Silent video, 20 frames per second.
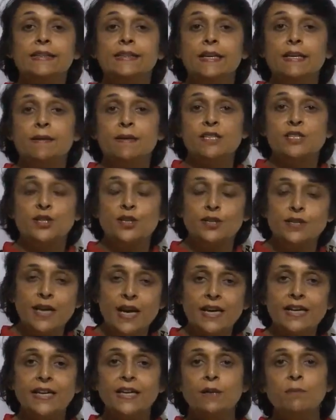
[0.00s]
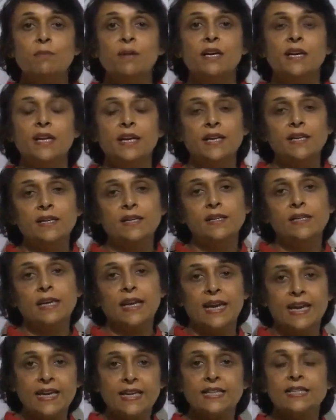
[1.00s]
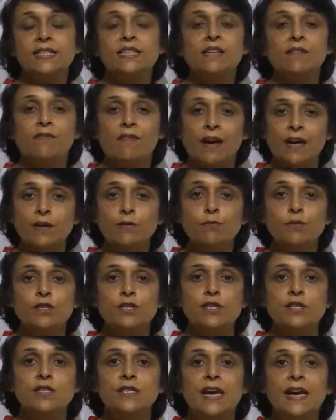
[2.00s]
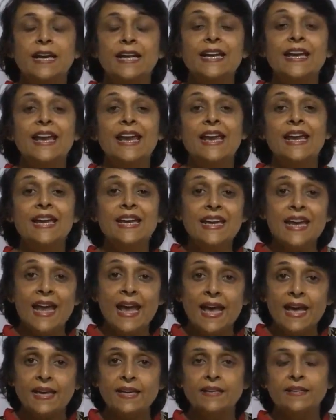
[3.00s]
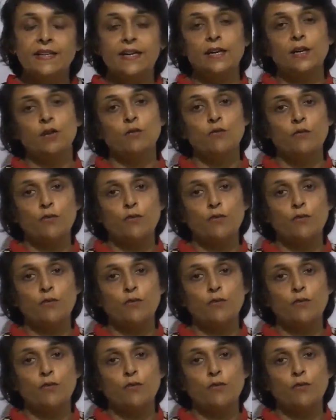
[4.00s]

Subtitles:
the genetic material is the one which is getting inherited